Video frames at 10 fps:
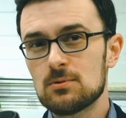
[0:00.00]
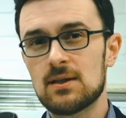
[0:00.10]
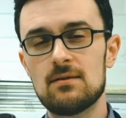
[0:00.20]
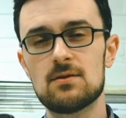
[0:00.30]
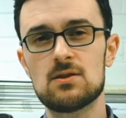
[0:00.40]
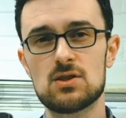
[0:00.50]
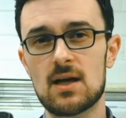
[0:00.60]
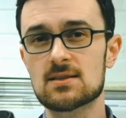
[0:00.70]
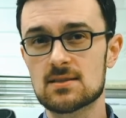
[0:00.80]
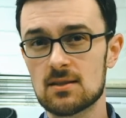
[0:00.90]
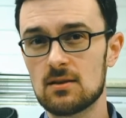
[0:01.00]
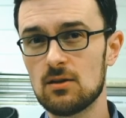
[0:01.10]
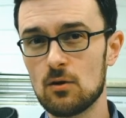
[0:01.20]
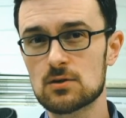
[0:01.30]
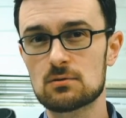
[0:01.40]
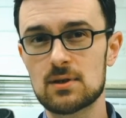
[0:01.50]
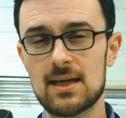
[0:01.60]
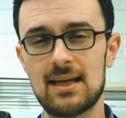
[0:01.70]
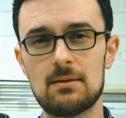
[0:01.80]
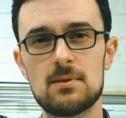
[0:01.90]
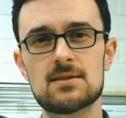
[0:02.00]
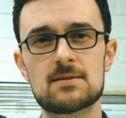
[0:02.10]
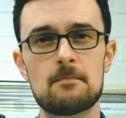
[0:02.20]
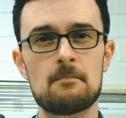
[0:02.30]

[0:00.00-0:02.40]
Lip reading: given just those three elements,